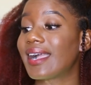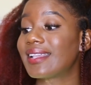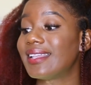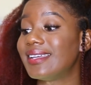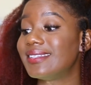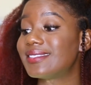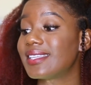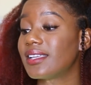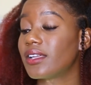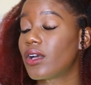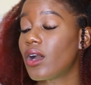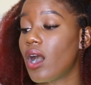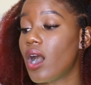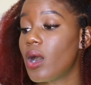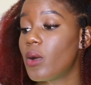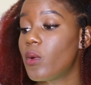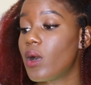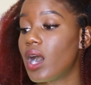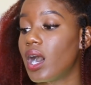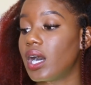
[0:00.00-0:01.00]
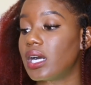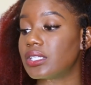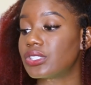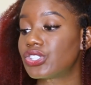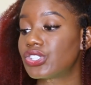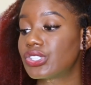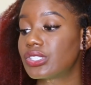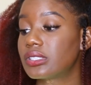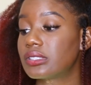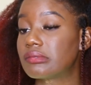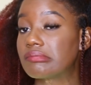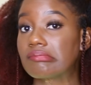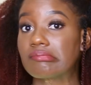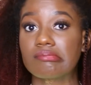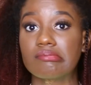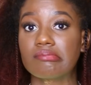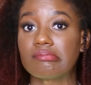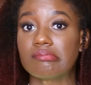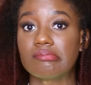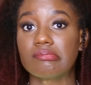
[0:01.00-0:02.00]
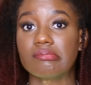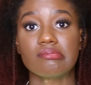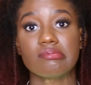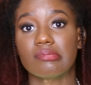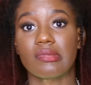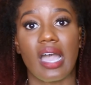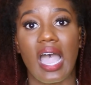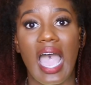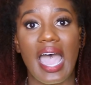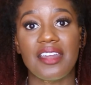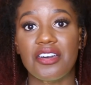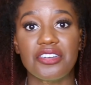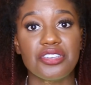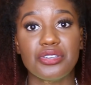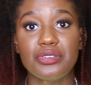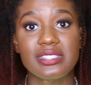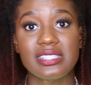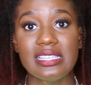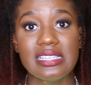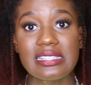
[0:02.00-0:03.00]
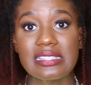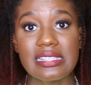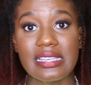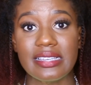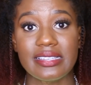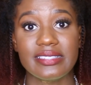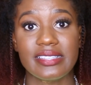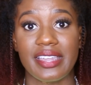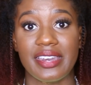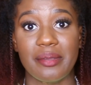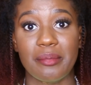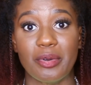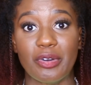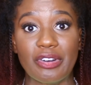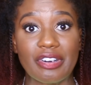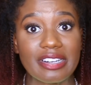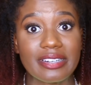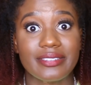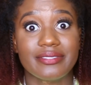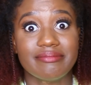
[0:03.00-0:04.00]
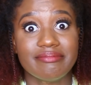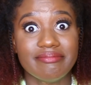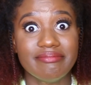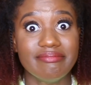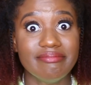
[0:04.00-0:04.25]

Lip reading: A cleansing cold wash. I don't use these things anymore.